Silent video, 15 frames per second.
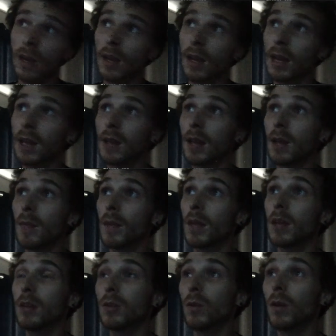and name
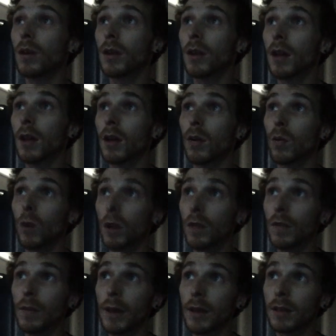each one of
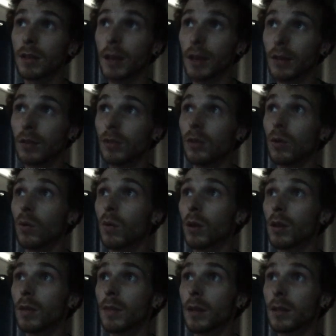them Untitled, one of
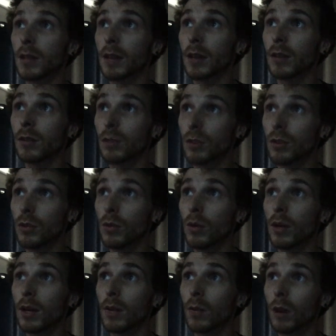them Untitled 2,
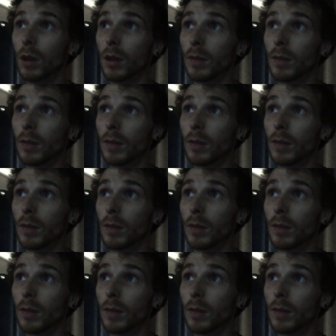and one of them